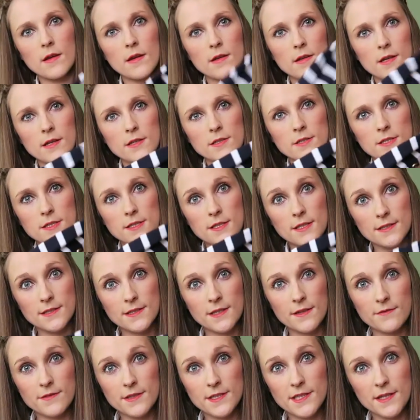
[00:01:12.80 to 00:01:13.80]
And it actually
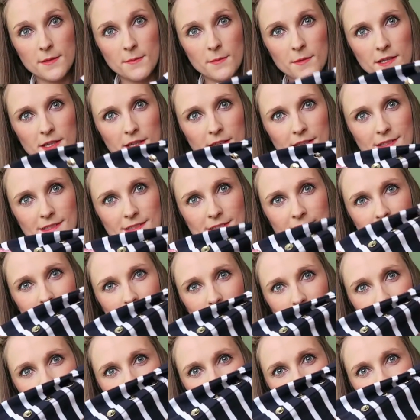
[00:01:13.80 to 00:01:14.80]
does have the same on the other
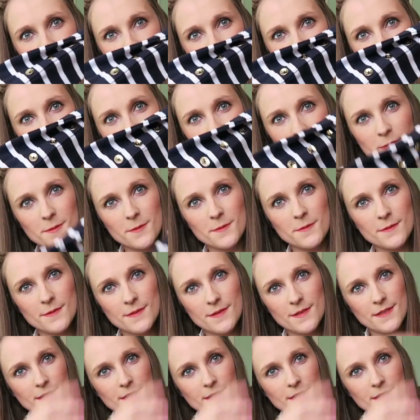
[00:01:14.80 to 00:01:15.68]
sleeve as well.